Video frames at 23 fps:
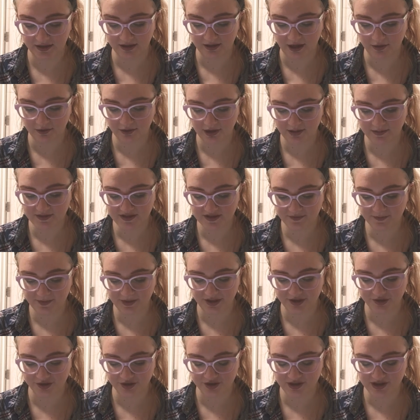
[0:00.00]
outcomes of
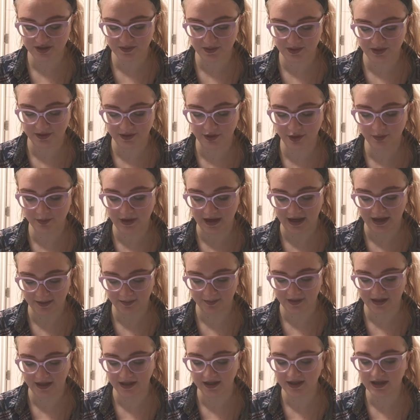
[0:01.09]
patients with low back
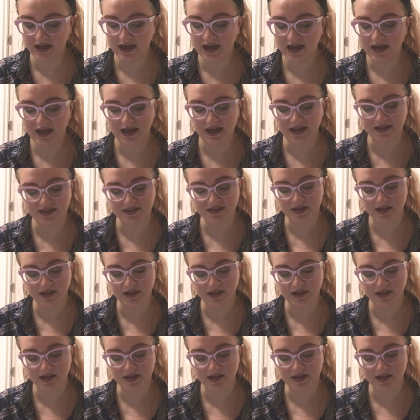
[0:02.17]
pain and